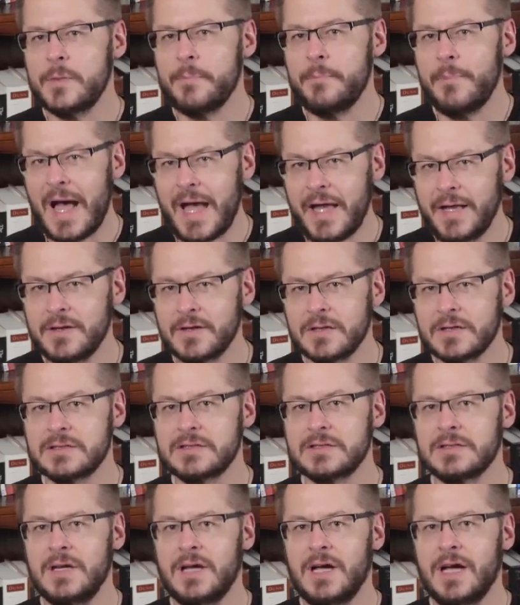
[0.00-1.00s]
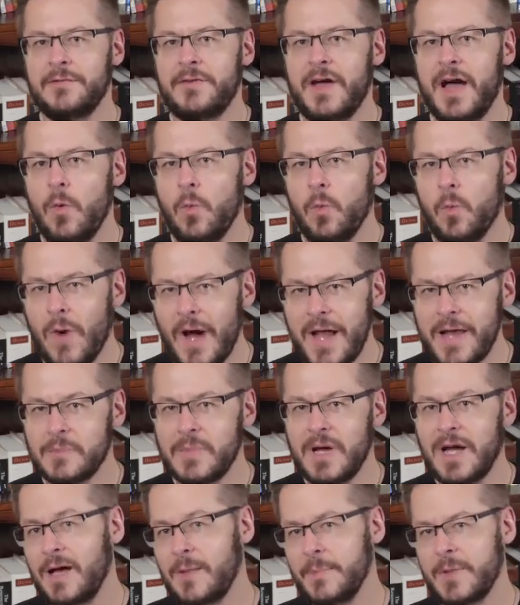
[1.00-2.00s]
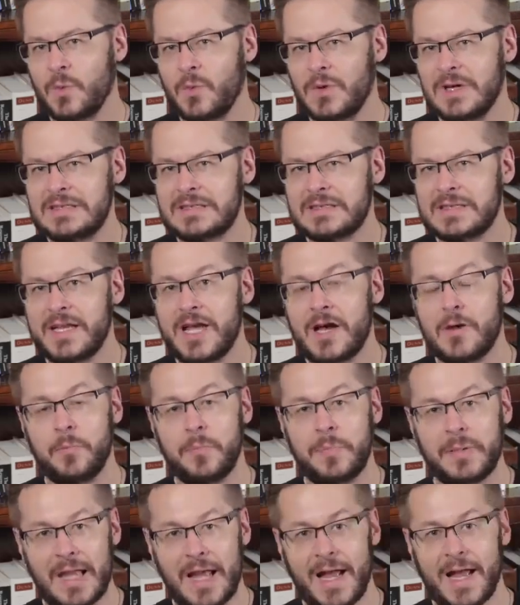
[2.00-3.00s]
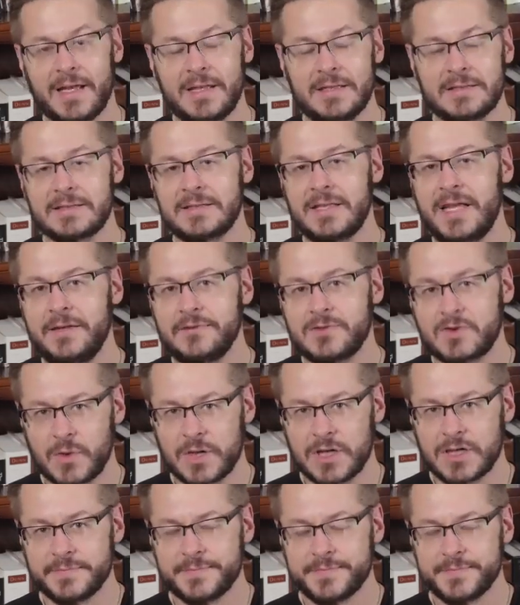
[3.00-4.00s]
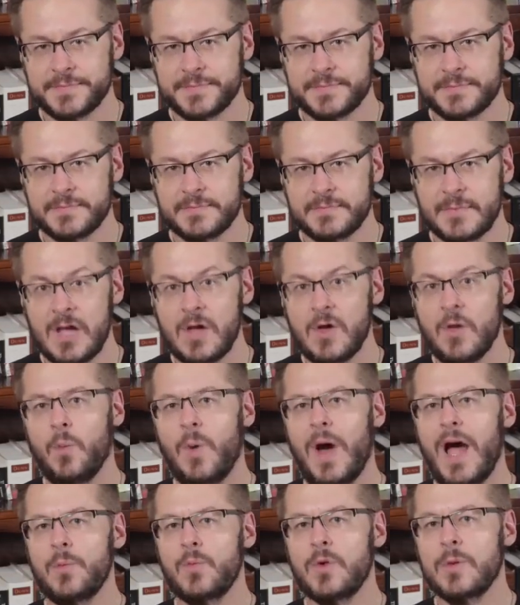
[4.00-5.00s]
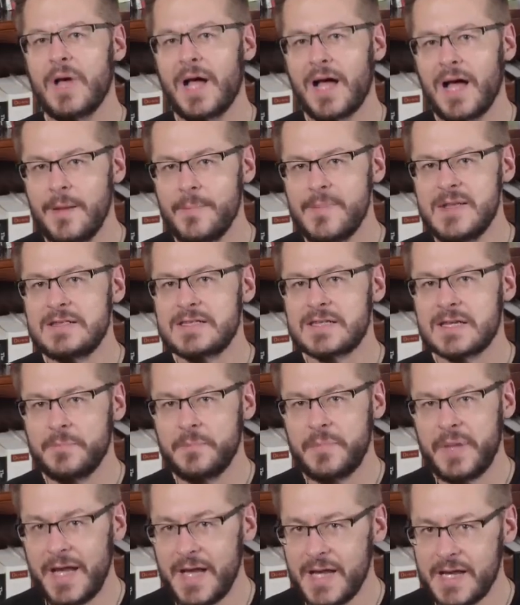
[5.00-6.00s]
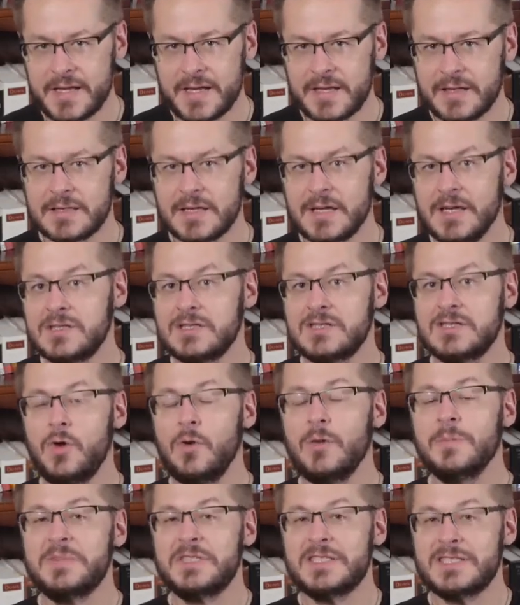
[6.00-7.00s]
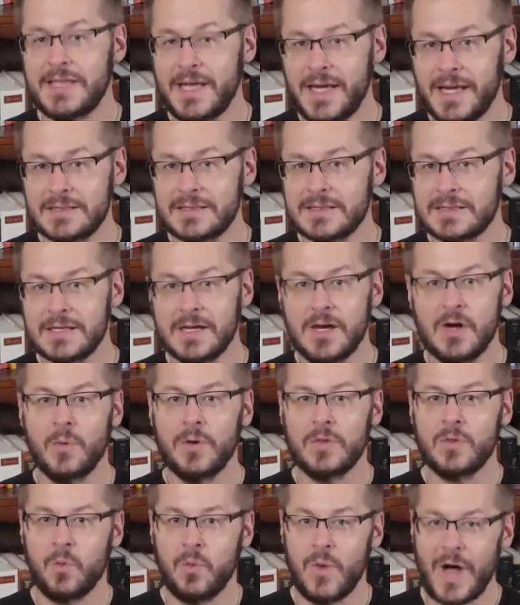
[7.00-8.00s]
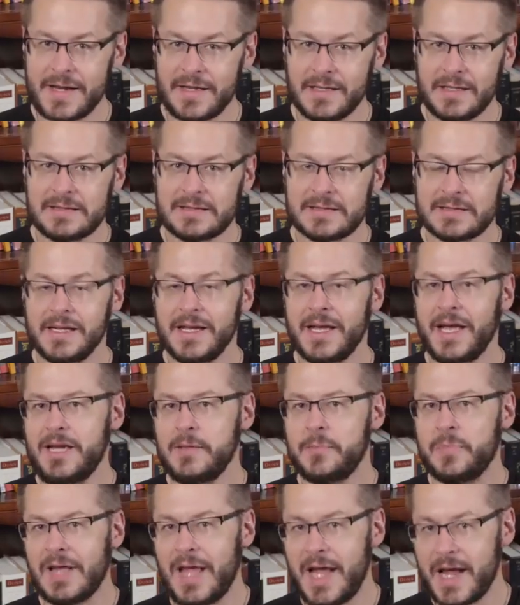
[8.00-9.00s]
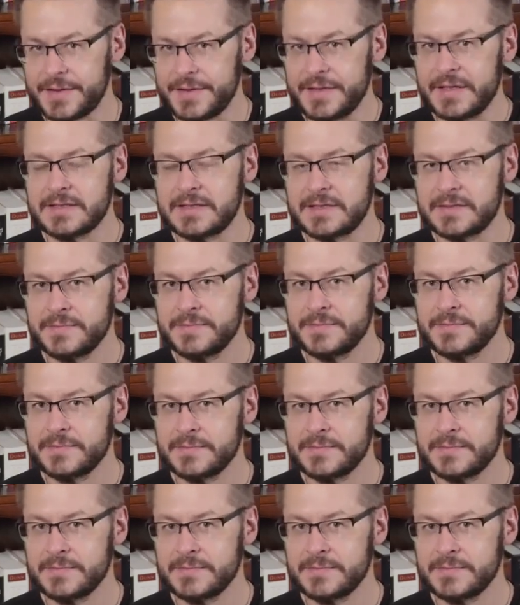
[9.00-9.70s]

reminders of how white Muhammad was and how black his slaves were? Why were Muhammad's companions so obsessed with whiteness and blackness?